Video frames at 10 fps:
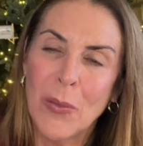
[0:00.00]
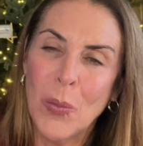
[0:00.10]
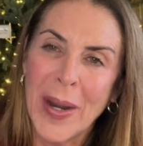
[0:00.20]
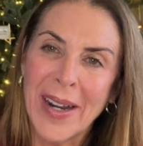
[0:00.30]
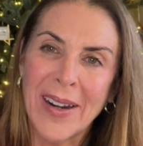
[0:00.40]

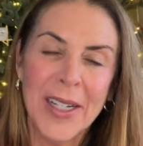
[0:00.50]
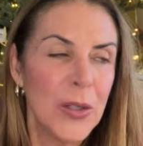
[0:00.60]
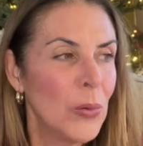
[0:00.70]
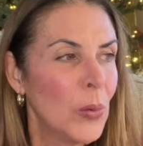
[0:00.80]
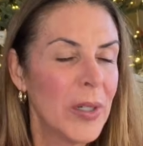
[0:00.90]
where
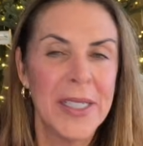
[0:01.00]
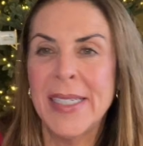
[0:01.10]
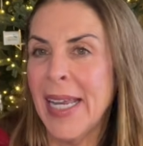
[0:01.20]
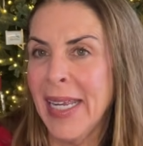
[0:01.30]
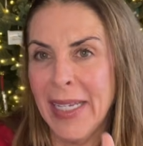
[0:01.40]
you would
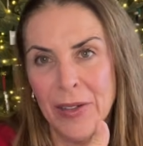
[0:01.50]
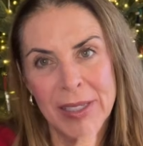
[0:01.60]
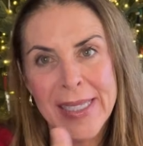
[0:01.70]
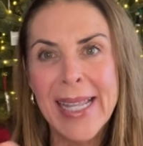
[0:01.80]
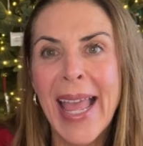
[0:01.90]
take your
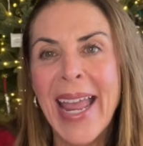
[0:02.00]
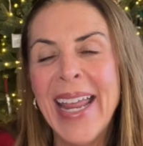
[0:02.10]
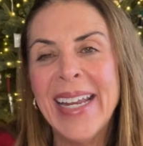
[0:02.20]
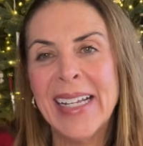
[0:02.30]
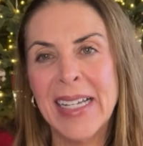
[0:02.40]

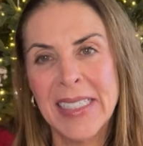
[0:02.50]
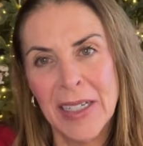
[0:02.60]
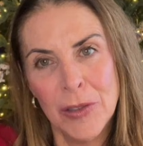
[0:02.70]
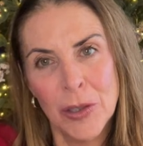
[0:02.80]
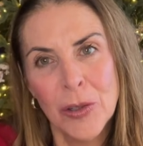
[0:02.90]
sleigh and cut
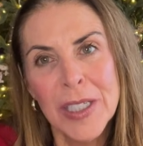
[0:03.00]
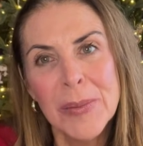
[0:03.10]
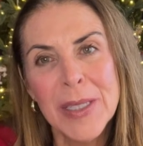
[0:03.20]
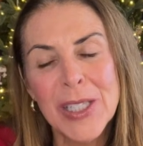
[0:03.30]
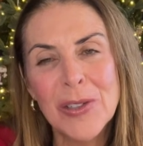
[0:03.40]
down your
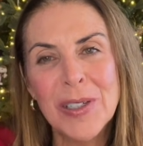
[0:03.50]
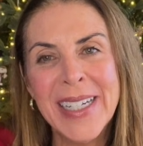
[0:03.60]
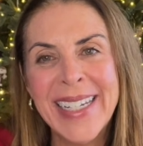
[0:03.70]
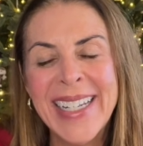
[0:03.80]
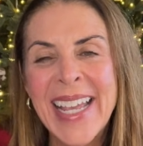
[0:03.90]
Christmas
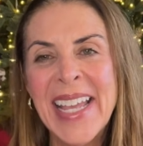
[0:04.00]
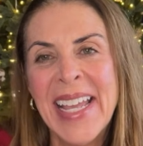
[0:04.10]
tree,